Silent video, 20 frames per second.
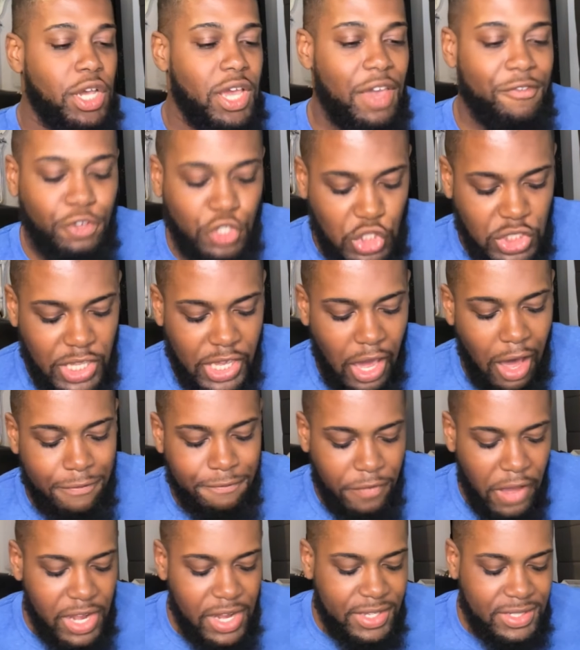If it was just like a
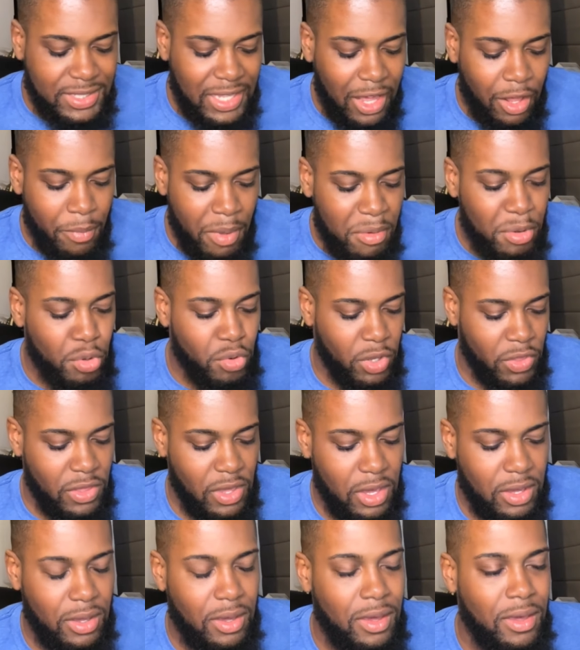fighting style mimicry
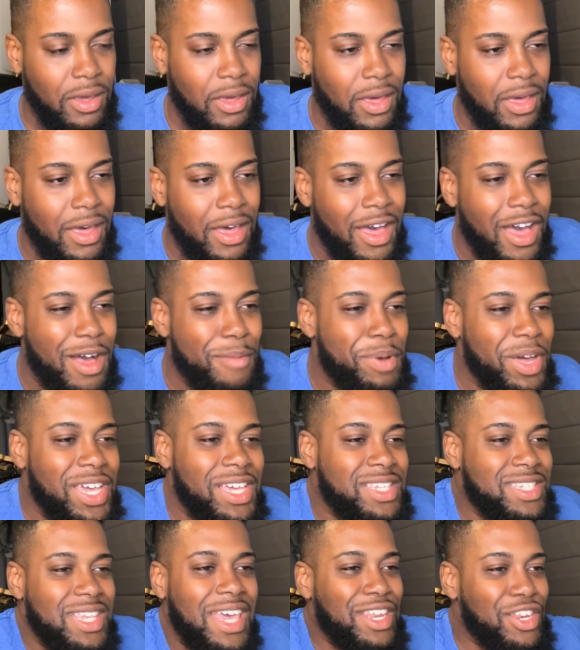thing. But
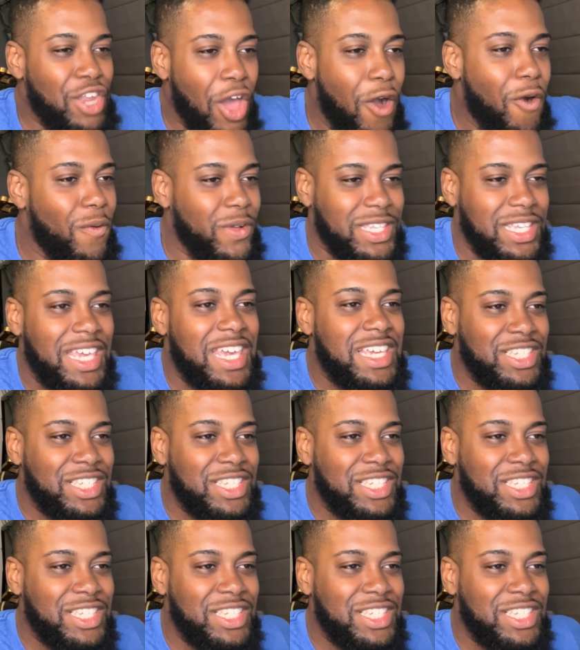it's like, no, it's like he's